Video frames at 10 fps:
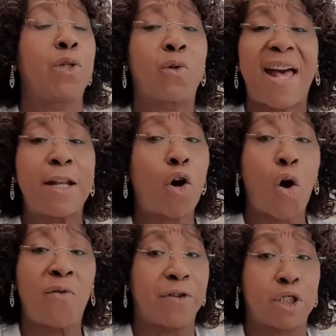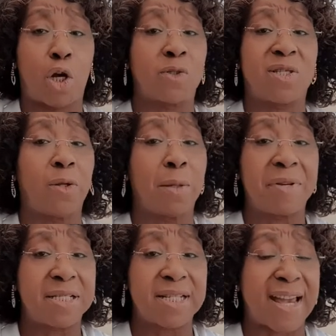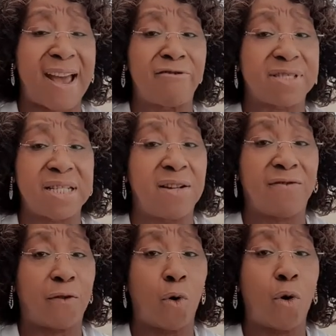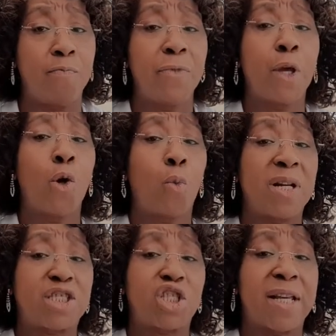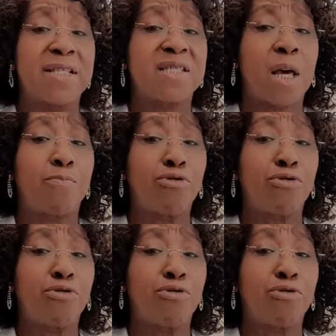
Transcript: You cannot overdose on the beta-carotene form, which is a